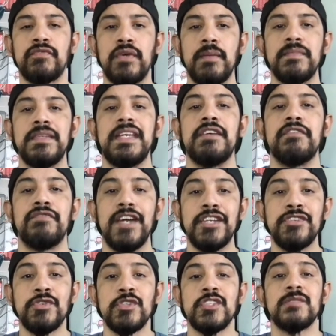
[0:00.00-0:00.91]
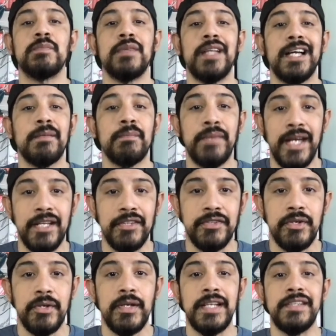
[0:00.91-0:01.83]
from the Avengers Black
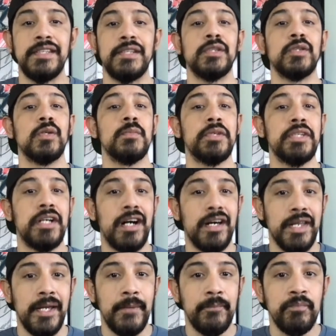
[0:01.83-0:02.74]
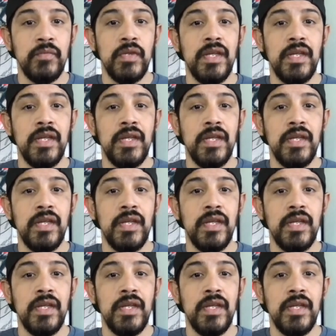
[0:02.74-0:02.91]
Panther and the Illuminati,